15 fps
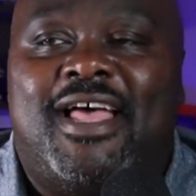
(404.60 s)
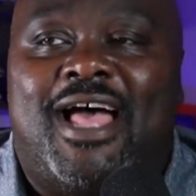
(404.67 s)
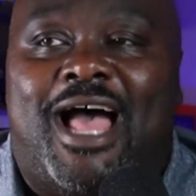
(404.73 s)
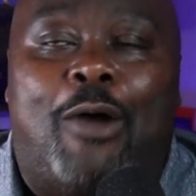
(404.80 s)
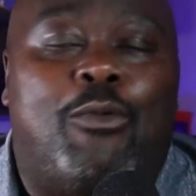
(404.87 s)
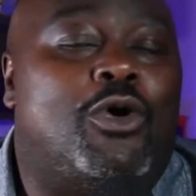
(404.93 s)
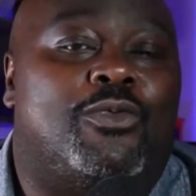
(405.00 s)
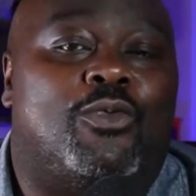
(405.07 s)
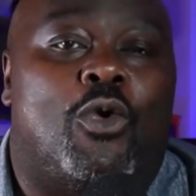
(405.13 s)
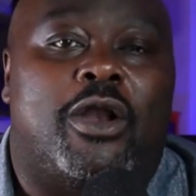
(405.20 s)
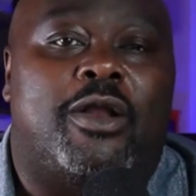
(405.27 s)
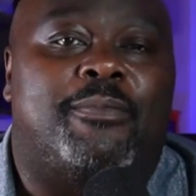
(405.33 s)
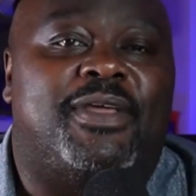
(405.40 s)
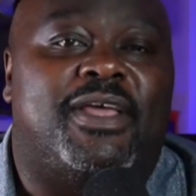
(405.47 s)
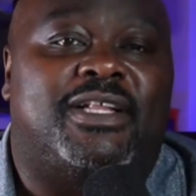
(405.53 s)
I wouldn't
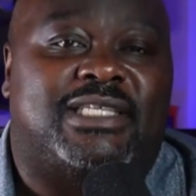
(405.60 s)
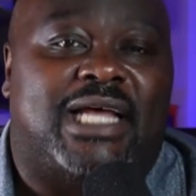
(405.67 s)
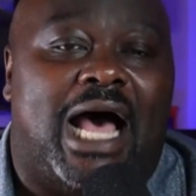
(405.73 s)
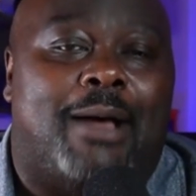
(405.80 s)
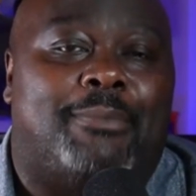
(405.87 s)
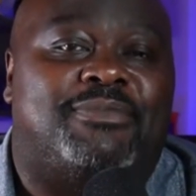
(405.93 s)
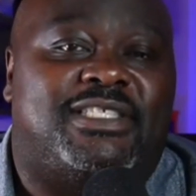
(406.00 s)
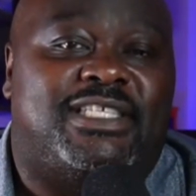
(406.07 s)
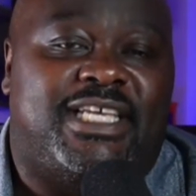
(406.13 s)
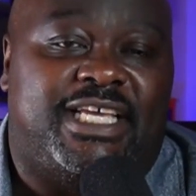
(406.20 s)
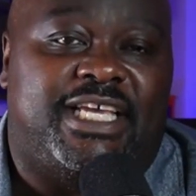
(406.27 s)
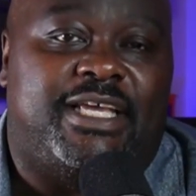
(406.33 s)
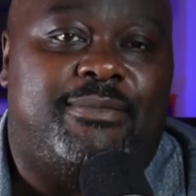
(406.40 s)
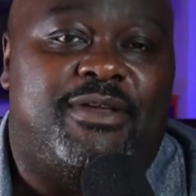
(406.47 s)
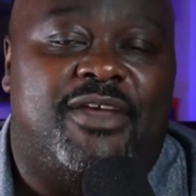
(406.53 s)
want to be a top
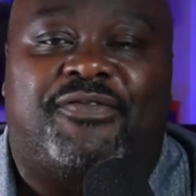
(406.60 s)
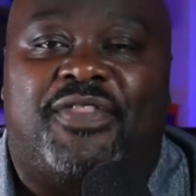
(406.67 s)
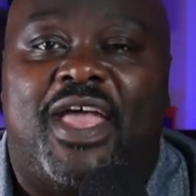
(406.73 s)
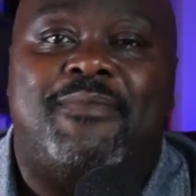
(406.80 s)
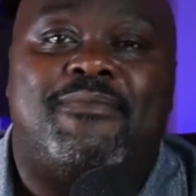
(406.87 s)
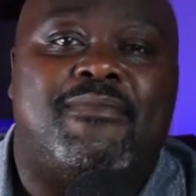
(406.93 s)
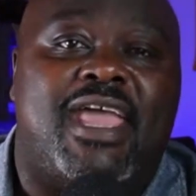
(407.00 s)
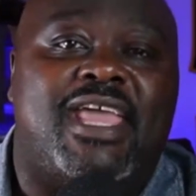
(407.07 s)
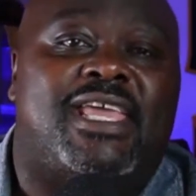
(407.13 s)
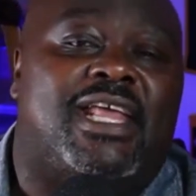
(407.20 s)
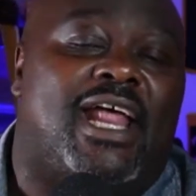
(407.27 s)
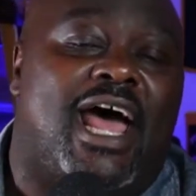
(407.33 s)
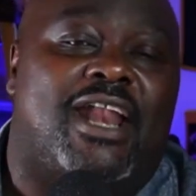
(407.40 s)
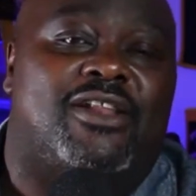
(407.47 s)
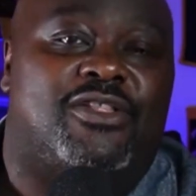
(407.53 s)
team if they make it
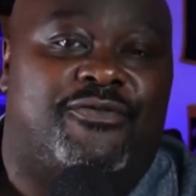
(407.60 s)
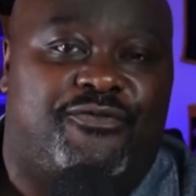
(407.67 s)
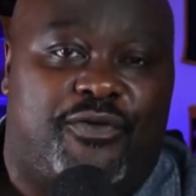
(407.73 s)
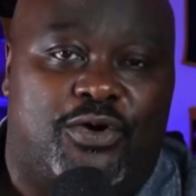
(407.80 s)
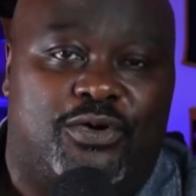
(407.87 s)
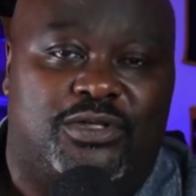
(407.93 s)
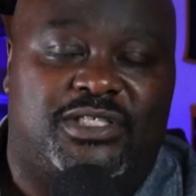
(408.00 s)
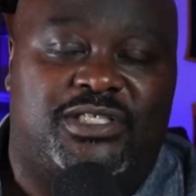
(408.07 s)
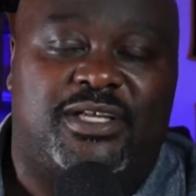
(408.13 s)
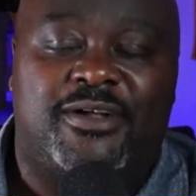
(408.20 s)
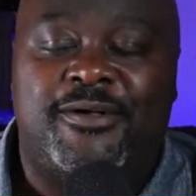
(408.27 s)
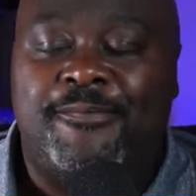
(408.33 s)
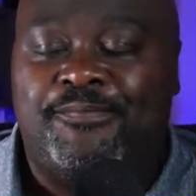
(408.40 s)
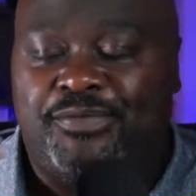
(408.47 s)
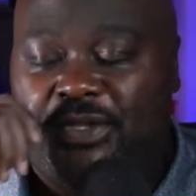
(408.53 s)
out of the first,
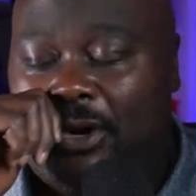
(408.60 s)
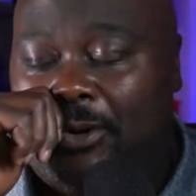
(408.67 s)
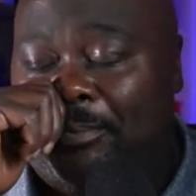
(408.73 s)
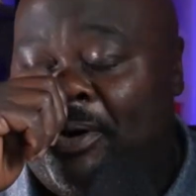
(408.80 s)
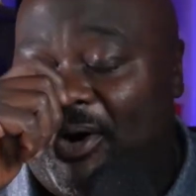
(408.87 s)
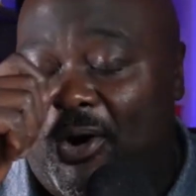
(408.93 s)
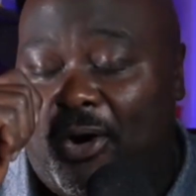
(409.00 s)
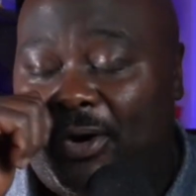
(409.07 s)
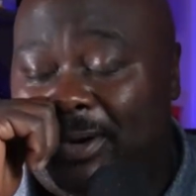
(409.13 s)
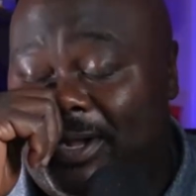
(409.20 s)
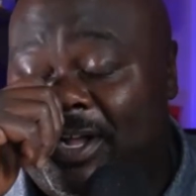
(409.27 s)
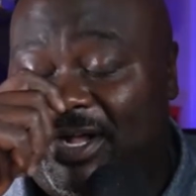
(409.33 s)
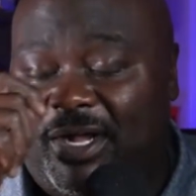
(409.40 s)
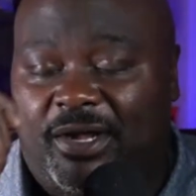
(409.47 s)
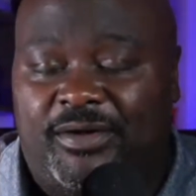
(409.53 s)
part
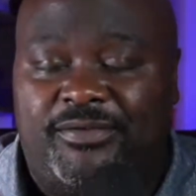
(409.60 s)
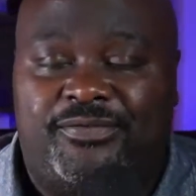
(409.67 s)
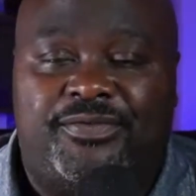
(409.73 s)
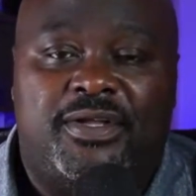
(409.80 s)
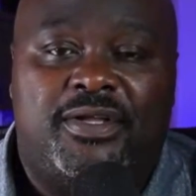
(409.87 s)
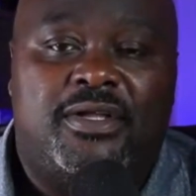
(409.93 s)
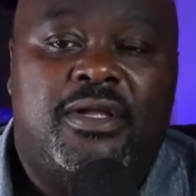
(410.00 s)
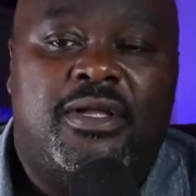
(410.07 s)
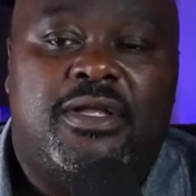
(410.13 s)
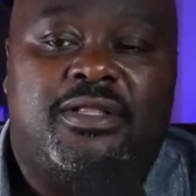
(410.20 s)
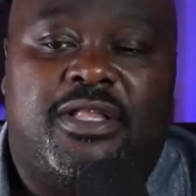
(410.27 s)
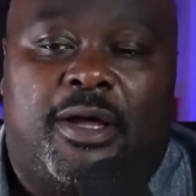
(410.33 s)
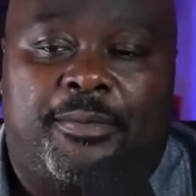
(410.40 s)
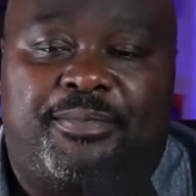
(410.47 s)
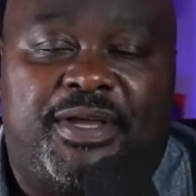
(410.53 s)
of
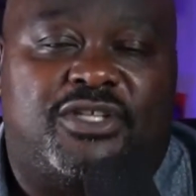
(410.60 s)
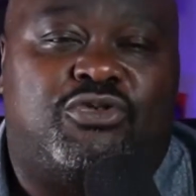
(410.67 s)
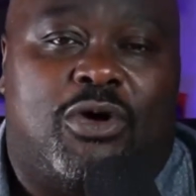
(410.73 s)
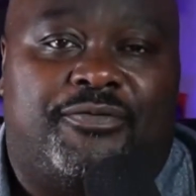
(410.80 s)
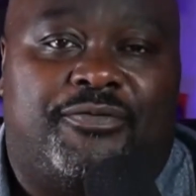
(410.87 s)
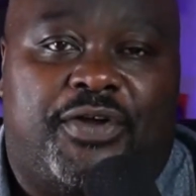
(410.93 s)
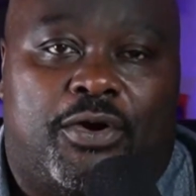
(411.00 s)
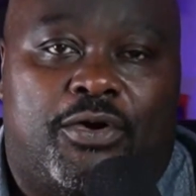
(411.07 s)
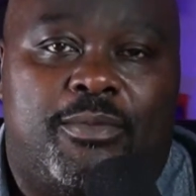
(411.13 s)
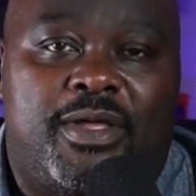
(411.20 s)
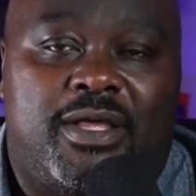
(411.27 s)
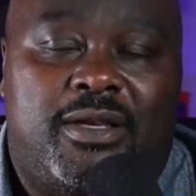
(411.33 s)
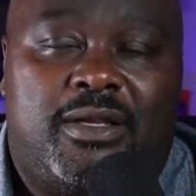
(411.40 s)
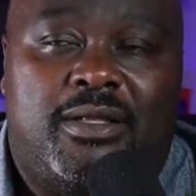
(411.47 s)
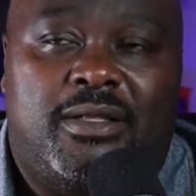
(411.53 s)
the Big 12
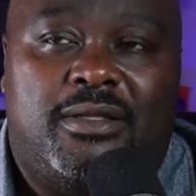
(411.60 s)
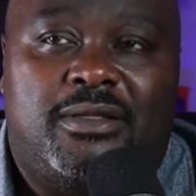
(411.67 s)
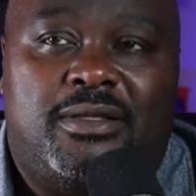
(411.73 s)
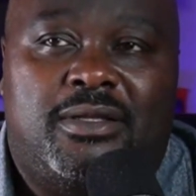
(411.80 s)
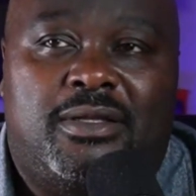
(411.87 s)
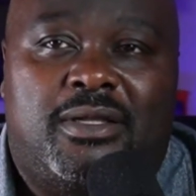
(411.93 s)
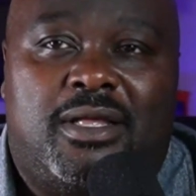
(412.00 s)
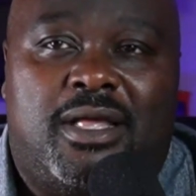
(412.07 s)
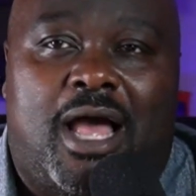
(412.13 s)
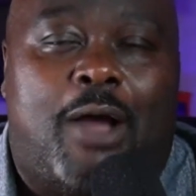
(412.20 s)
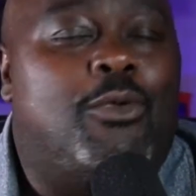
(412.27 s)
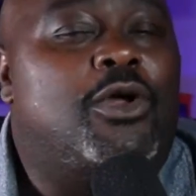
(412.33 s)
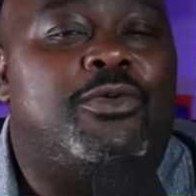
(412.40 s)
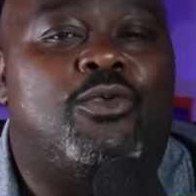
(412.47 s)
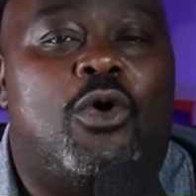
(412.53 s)
tournament. I
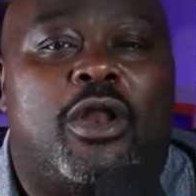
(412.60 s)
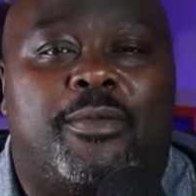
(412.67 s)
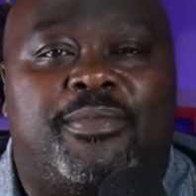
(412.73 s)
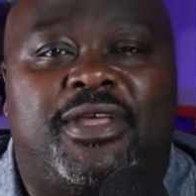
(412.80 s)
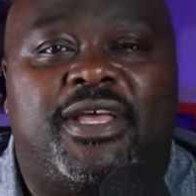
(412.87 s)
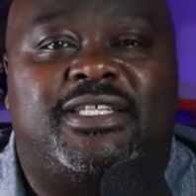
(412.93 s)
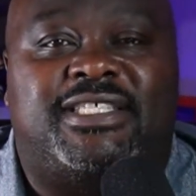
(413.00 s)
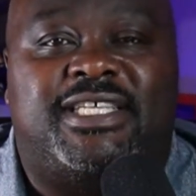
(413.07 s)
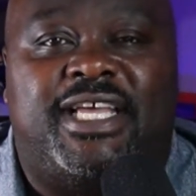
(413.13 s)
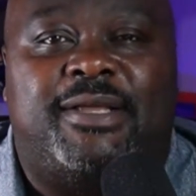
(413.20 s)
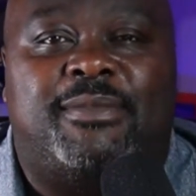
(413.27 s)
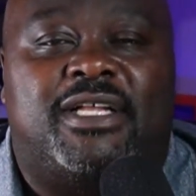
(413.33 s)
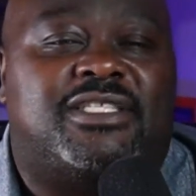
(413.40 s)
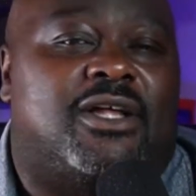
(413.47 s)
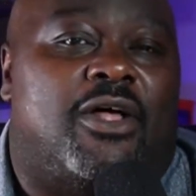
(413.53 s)
wouldn't want to be a
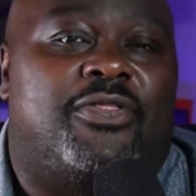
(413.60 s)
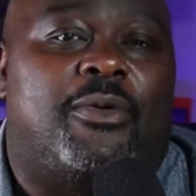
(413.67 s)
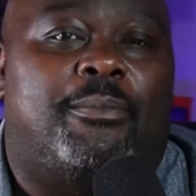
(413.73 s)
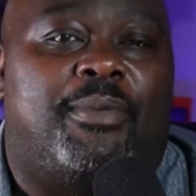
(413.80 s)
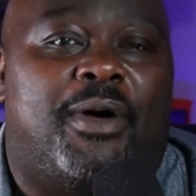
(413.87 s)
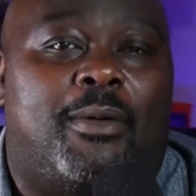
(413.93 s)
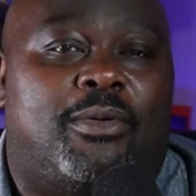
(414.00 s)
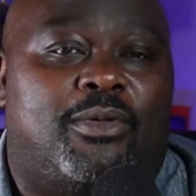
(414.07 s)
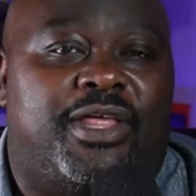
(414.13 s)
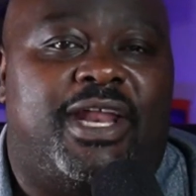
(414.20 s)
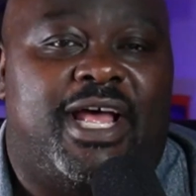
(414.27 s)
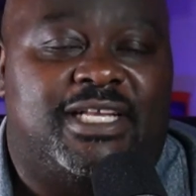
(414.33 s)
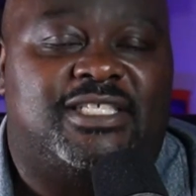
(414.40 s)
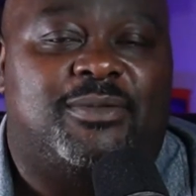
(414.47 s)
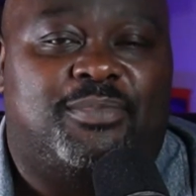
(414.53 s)
team that's on the bubble that
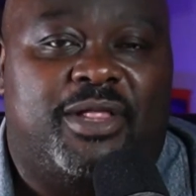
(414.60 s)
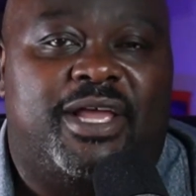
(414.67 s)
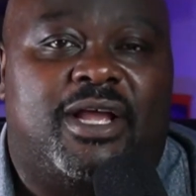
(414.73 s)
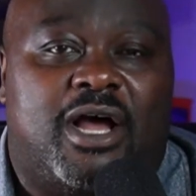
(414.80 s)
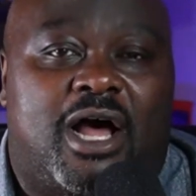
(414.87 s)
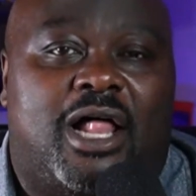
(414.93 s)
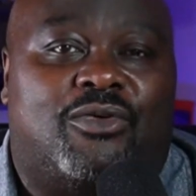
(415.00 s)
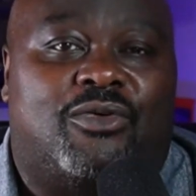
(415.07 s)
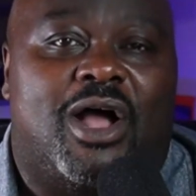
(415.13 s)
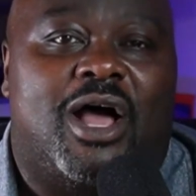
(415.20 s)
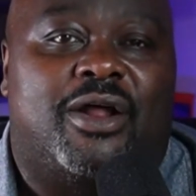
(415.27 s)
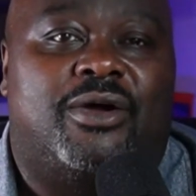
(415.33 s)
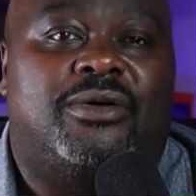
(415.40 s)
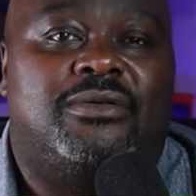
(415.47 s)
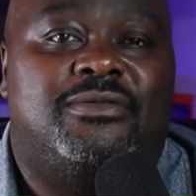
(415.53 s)
has to play
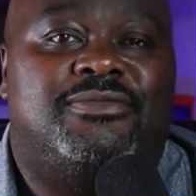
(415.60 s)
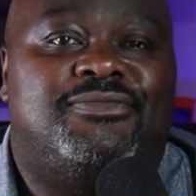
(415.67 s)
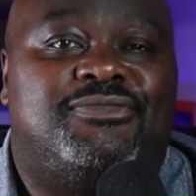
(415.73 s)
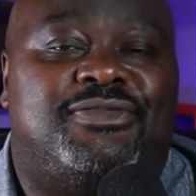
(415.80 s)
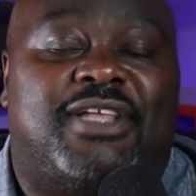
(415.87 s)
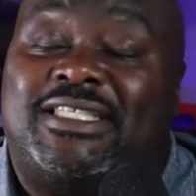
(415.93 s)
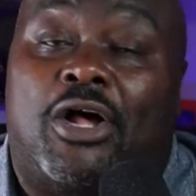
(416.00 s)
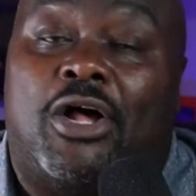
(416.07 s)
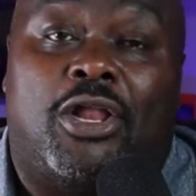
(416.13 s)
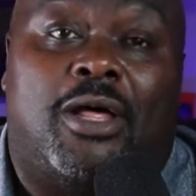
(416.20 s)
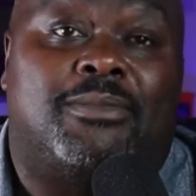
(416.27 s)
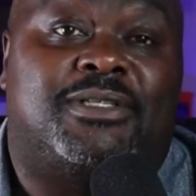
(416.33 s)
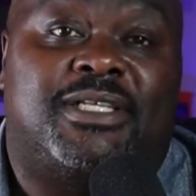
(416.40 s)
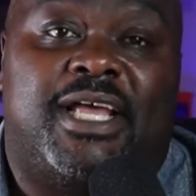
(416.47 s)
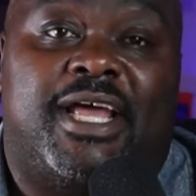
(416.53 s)
Colorado. That's all
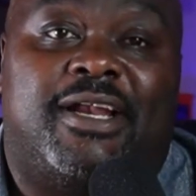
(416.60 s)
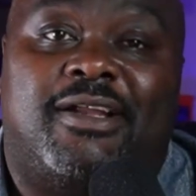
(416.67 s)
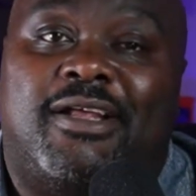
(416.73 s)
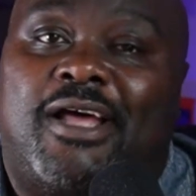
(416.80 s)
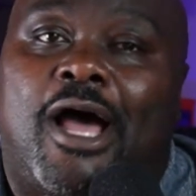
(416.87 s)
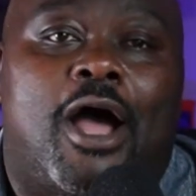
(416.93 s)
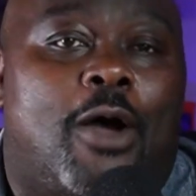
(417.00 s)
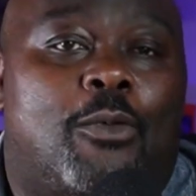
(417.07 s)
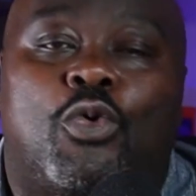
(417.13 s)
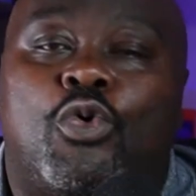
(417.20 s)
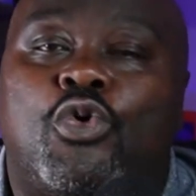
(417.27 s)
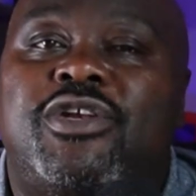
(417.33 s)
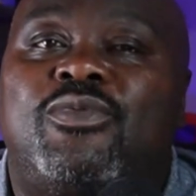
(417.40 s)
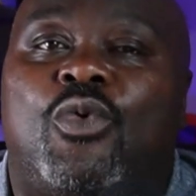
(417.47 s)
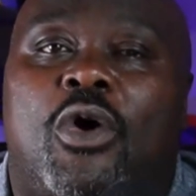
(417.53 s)
I'm saying. I
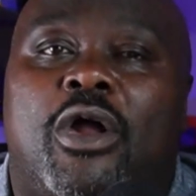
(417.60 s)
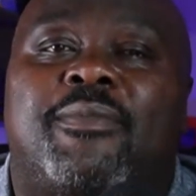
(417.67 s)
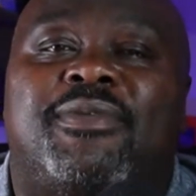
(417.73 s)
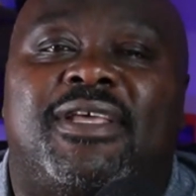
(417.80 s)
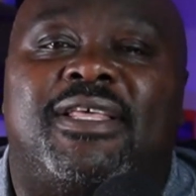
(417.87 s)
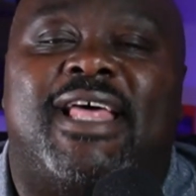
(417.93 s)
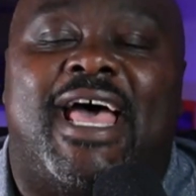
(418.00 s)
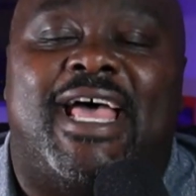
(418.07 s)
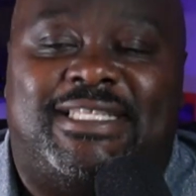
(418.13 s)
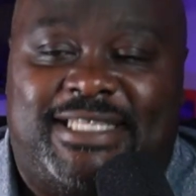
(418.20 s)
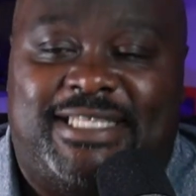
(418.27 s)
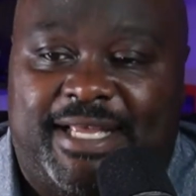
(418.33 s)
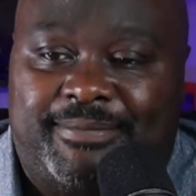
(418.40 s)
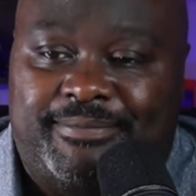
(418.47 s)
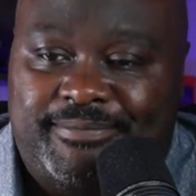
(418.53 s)
wouldn't want to be that
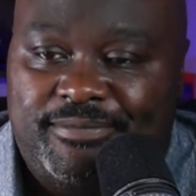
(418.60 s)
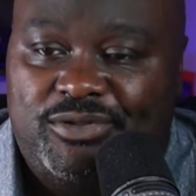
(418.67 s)
team.